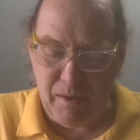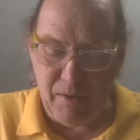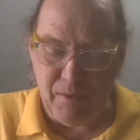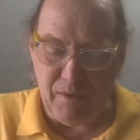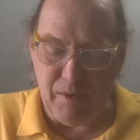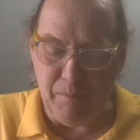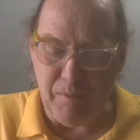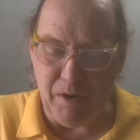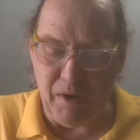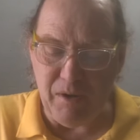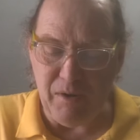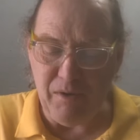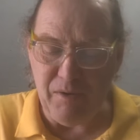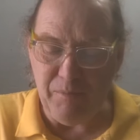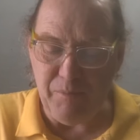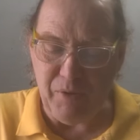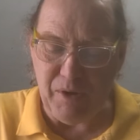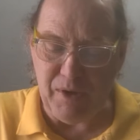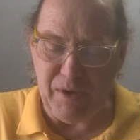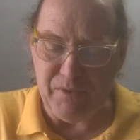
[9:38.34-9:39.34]
The modern
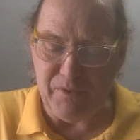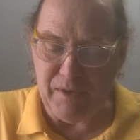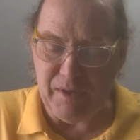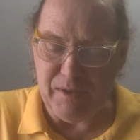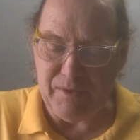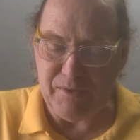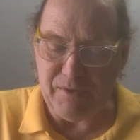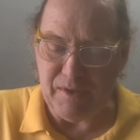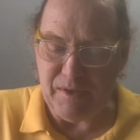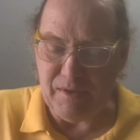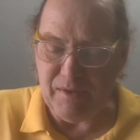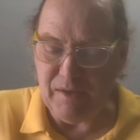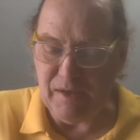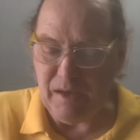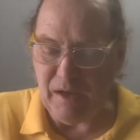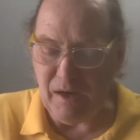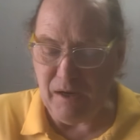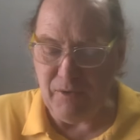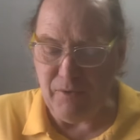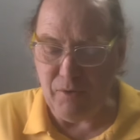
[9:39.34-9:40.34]
presidency, the
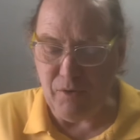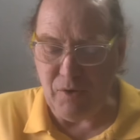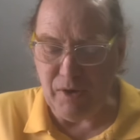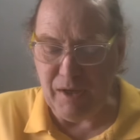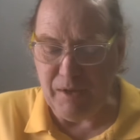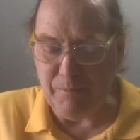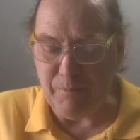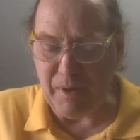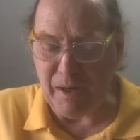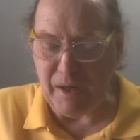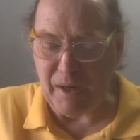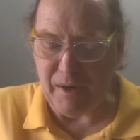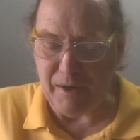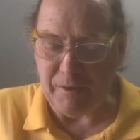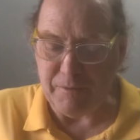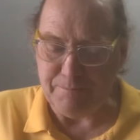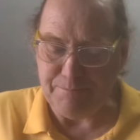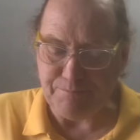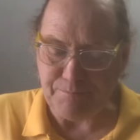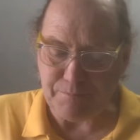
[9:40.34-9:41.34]
Oval Empire.
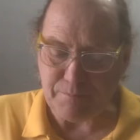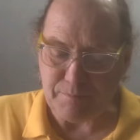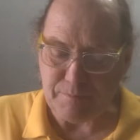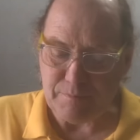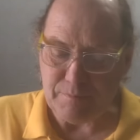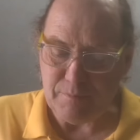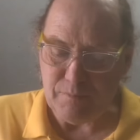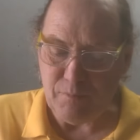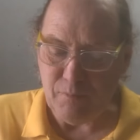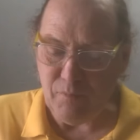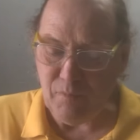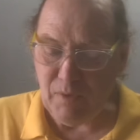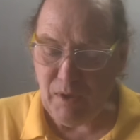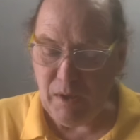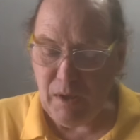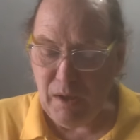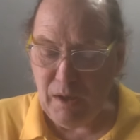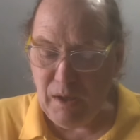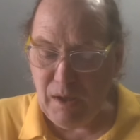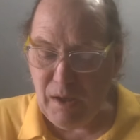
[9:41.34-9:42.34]

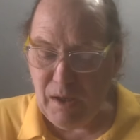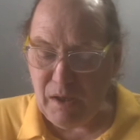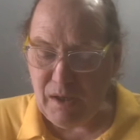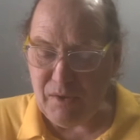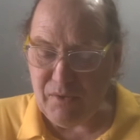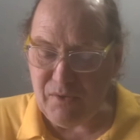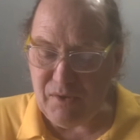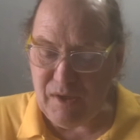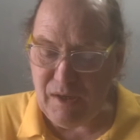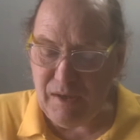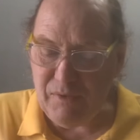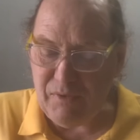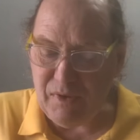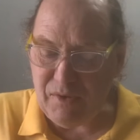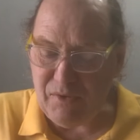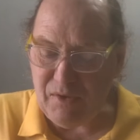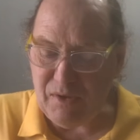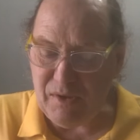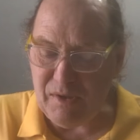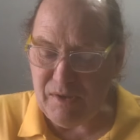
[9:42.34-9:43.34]
Conceived
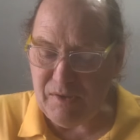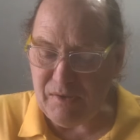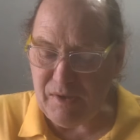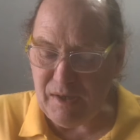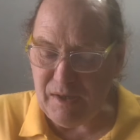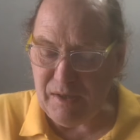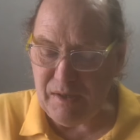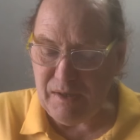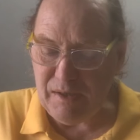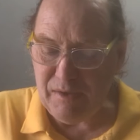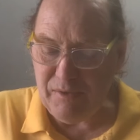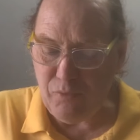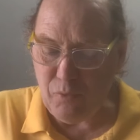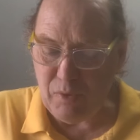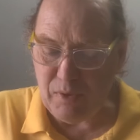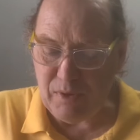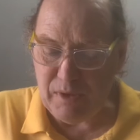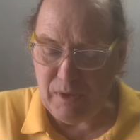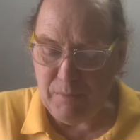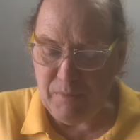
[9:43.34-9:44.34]
as an executive
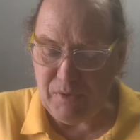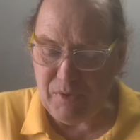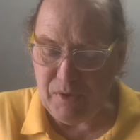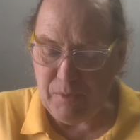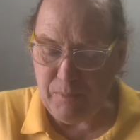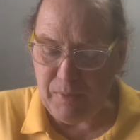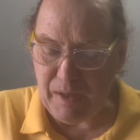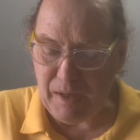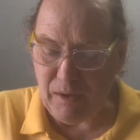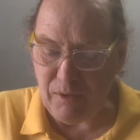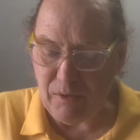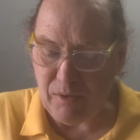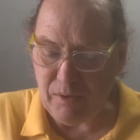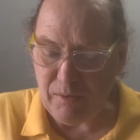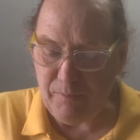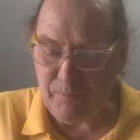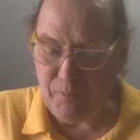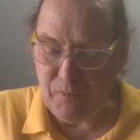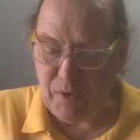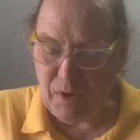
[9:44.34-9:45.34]
with limited
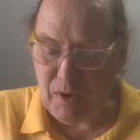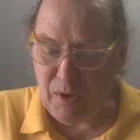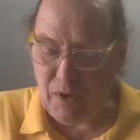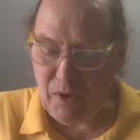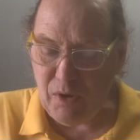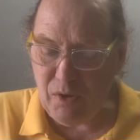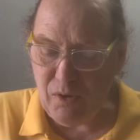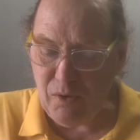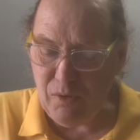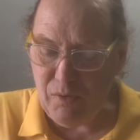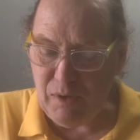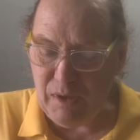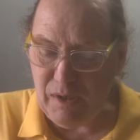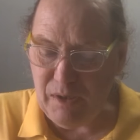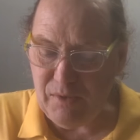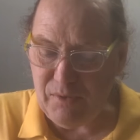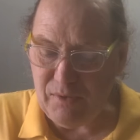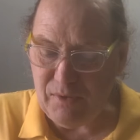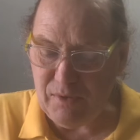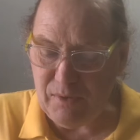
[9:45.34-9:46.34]
power, who
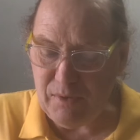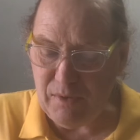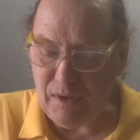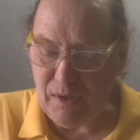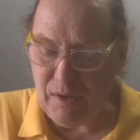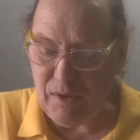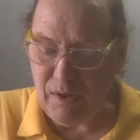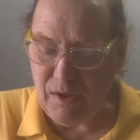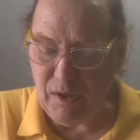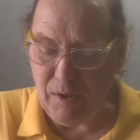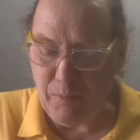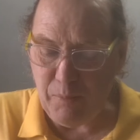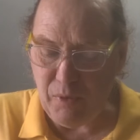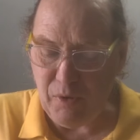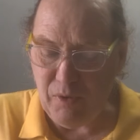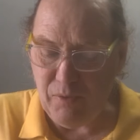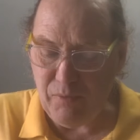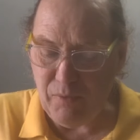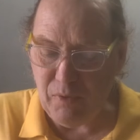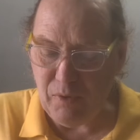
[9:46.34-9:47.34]
needs the
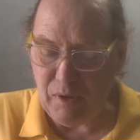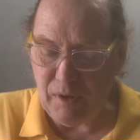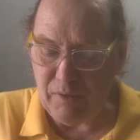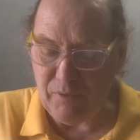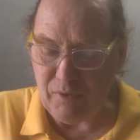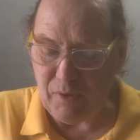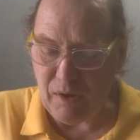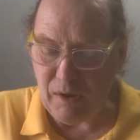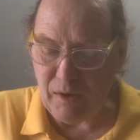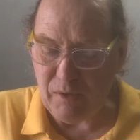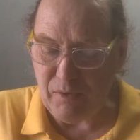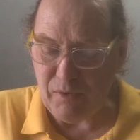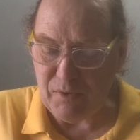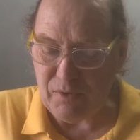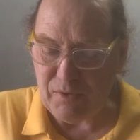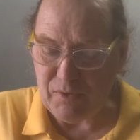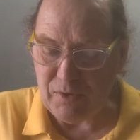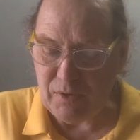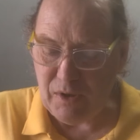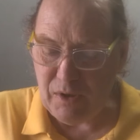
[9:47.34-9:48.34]
approval of
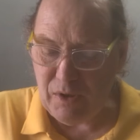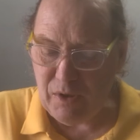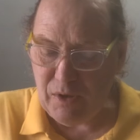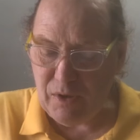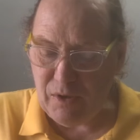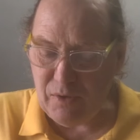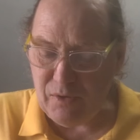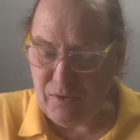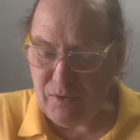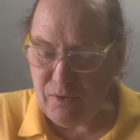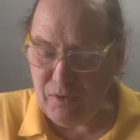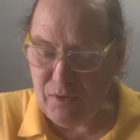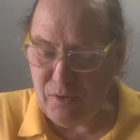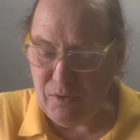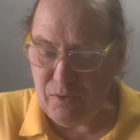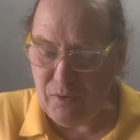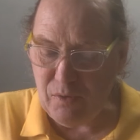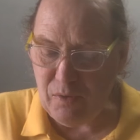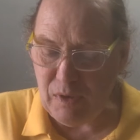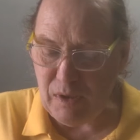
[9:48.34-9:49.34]
Congress
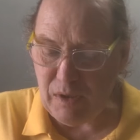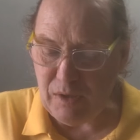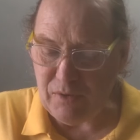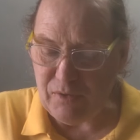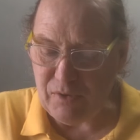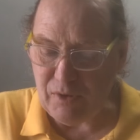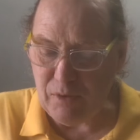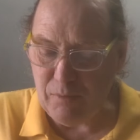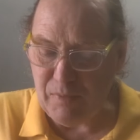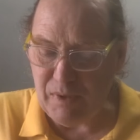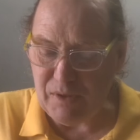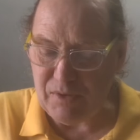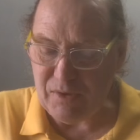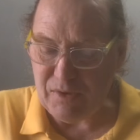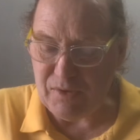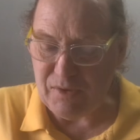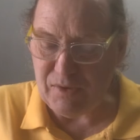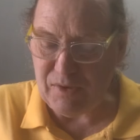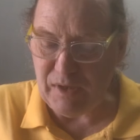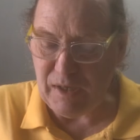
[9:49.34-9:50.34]
to so much
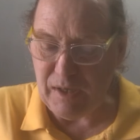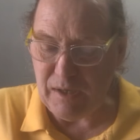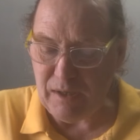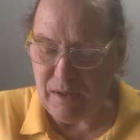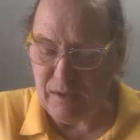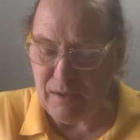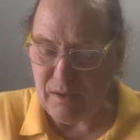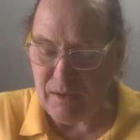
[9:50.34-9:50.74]
as to